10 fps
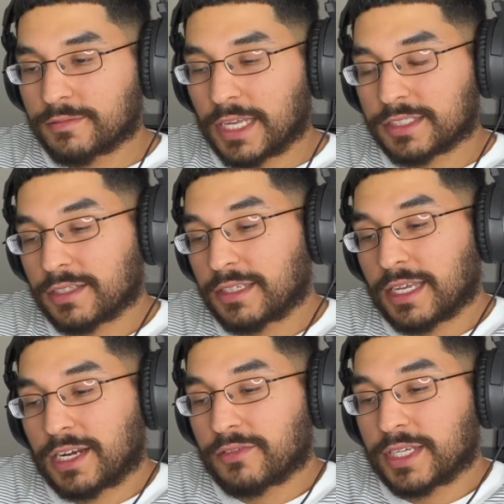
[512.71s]
actually,
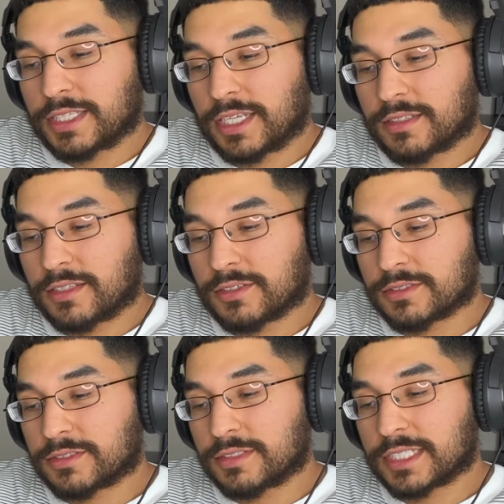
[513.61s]
I don't even think
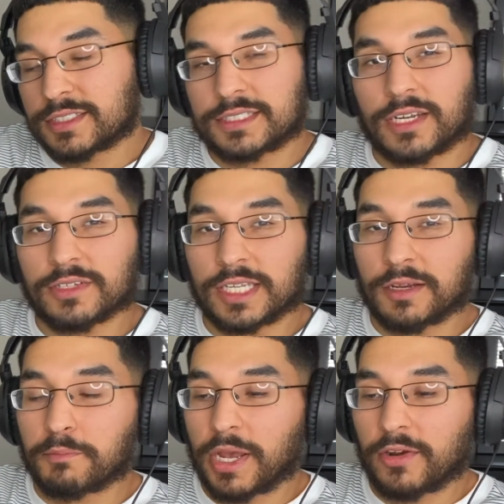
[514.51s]
there's necessarily
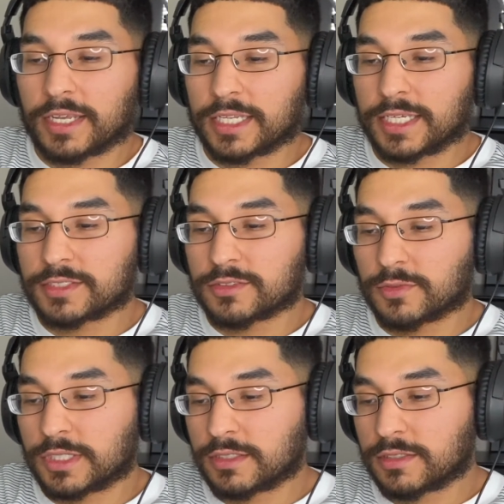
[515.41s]
American
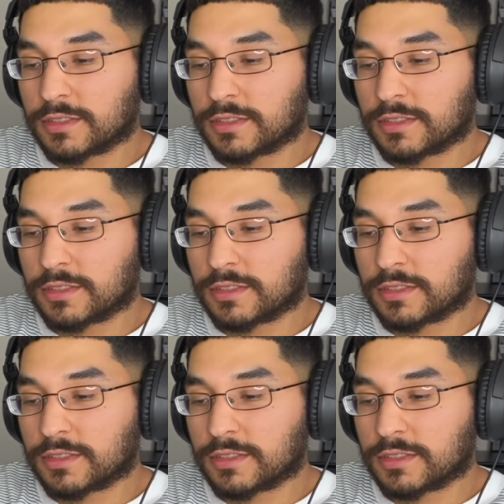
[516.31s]
history.